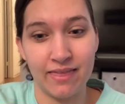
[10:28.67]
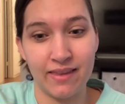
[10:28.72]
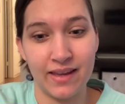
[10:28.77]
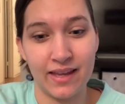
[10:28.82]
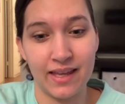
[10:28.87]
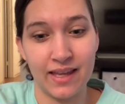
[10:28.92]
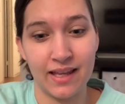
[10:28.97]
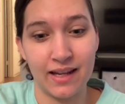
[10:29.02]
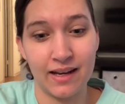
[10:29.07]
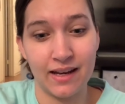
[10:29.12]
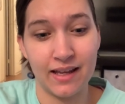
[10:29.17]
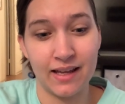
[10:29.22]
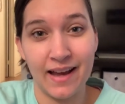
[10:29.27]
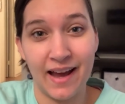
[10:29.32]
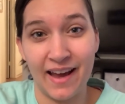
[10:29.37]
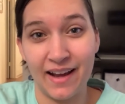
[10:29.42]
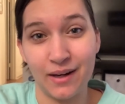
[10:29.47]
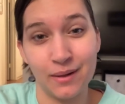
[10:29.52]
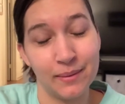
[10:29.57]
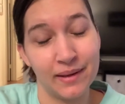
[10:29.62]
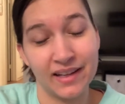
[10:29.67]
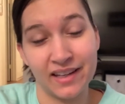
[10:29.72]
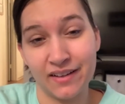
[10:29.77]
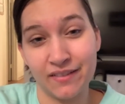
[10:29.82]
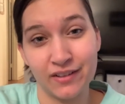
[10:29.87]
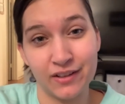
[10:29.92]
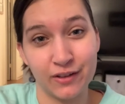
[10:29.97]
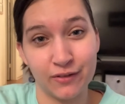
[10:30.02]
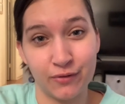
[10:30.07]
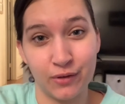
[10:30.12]
then I don't mind
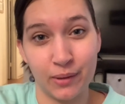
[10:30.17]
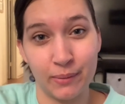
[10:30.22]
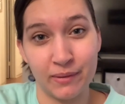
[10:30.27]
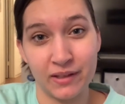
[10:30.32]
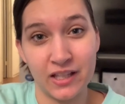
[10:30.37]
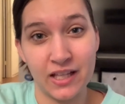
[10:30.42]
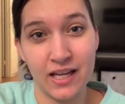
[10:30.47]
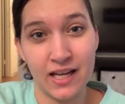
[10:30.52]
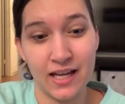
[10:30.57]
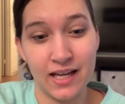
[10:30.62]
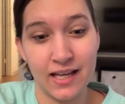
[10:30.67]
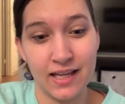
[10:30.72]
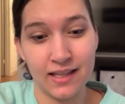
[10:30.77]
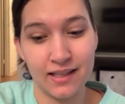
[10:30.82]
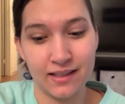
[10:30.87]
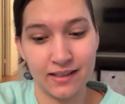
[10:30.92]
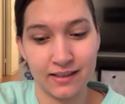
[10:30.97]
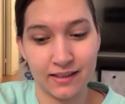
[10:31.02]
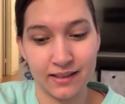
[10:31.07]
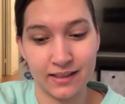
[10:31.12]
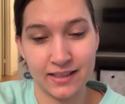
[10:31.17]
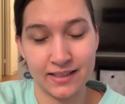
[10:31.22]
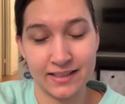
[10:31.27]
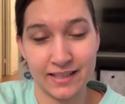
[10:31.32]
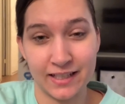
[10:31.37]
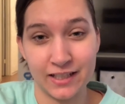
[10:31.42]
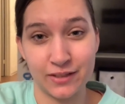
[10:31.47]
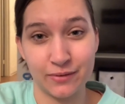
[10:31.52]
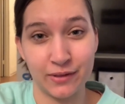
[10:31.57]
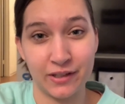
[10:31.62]
giving her formula because
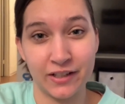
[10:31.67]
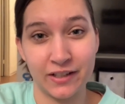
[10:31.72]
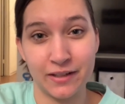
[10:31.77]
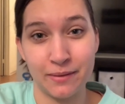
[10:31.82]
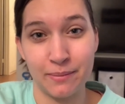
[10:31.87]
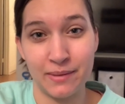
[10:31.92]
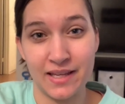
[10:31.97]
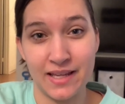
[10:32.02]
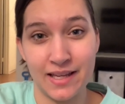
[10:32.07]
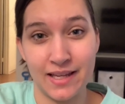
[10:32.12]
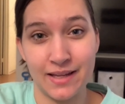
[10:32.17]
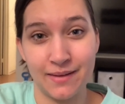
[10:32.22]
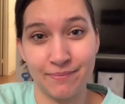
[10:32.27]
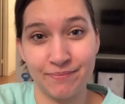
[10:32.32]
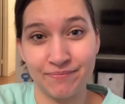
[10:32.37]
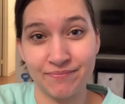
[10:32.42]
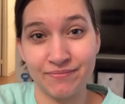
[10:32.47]
I just want her to be